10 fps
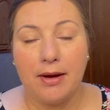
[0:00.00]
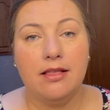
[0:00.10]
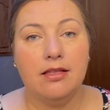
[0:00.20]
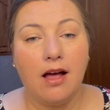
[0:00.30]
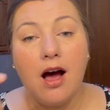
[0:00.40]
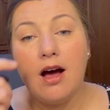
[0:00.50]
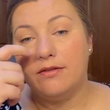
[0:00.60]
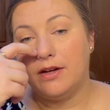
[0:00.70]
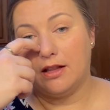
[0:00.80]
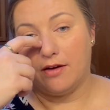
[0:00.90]
I
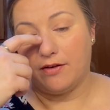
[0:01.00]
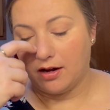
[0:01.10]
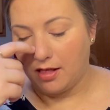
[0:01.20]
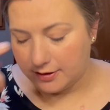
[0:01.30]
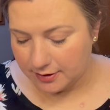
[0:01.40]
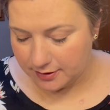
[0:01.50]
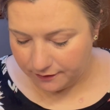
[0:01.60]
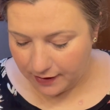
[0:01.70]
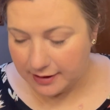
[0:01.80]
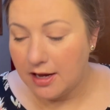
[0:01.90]
love our glosses. In
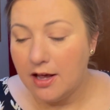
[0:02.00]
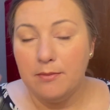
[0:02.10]
fact,